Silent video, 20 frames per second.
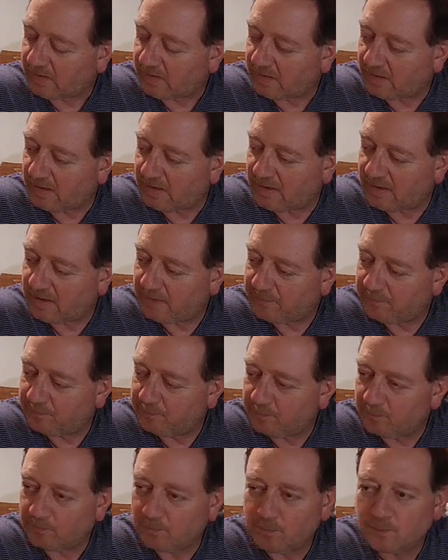
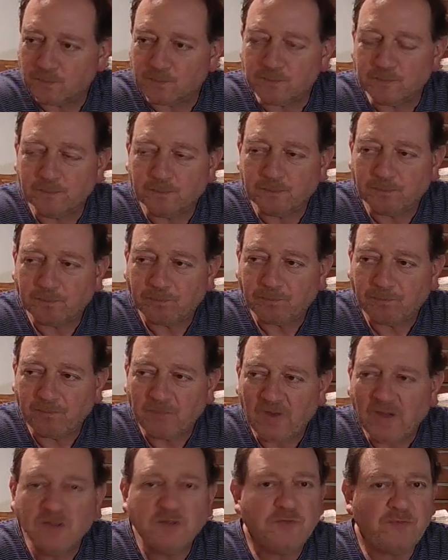um,
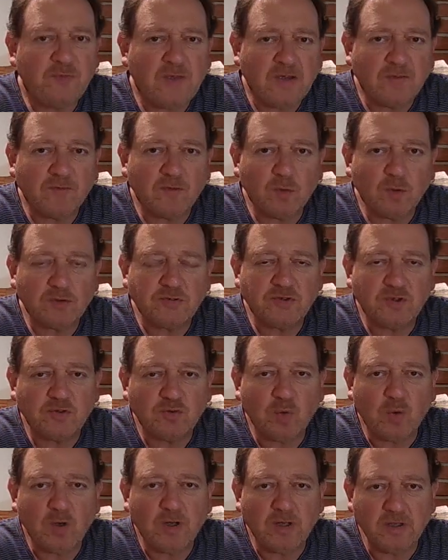his favorite was a
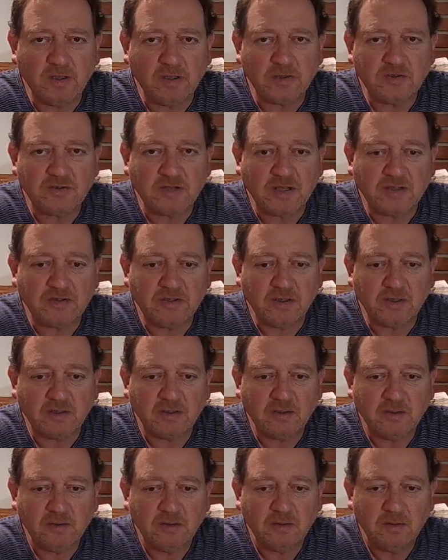20-inch, I
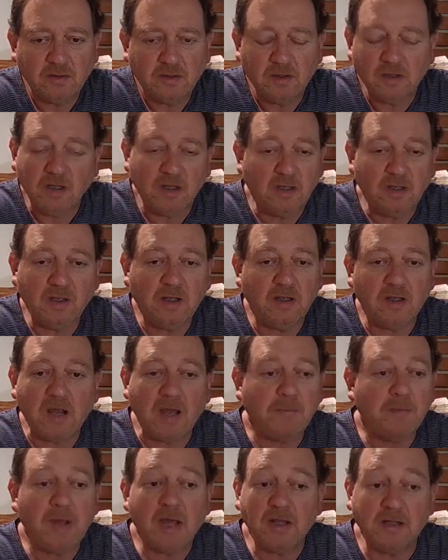think. And
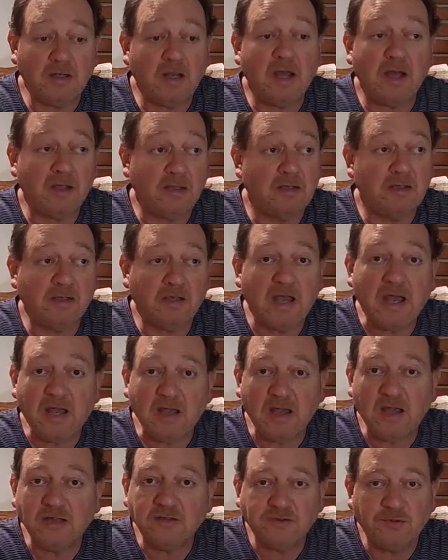I'm not the
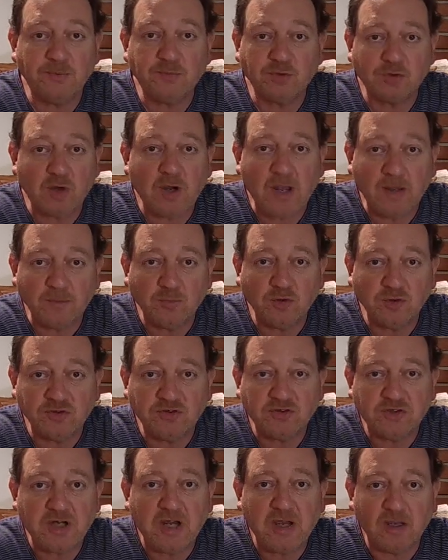guy. I subscribed to
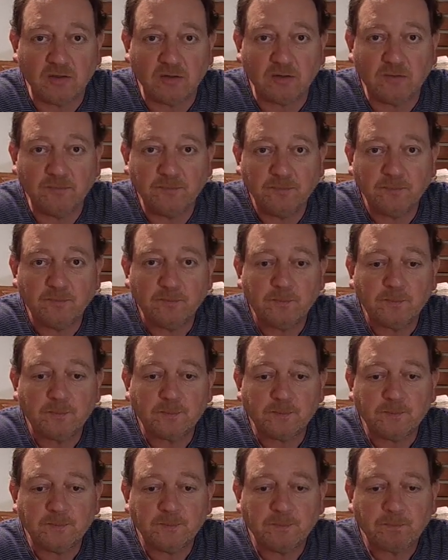his channel.
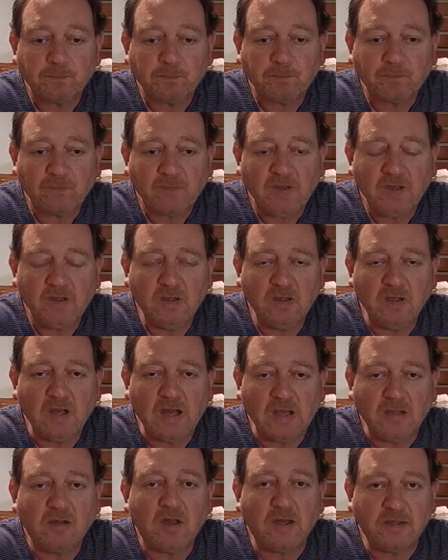
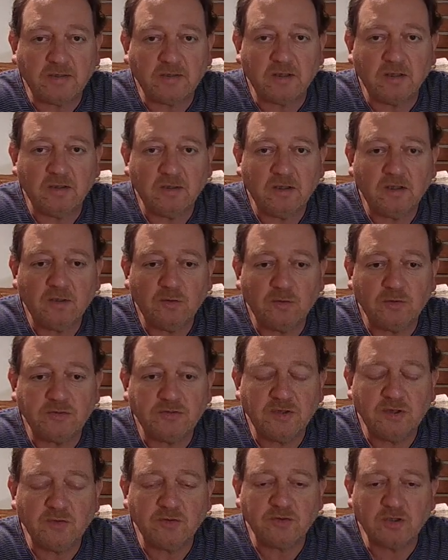I liked it. He
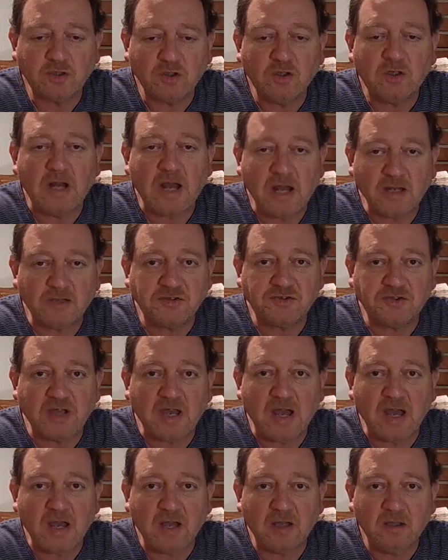was a good, honest
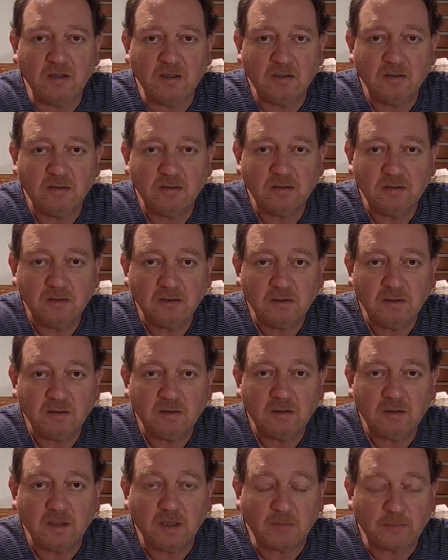guy,
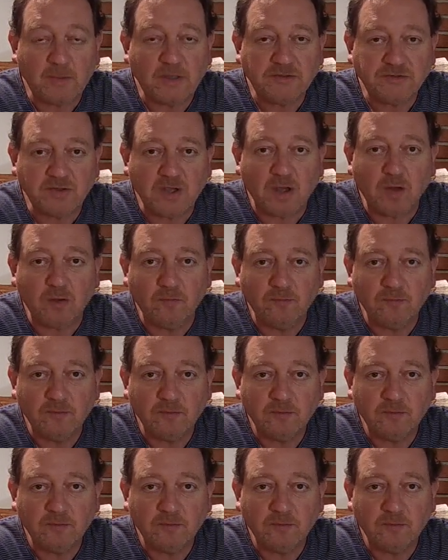like myself.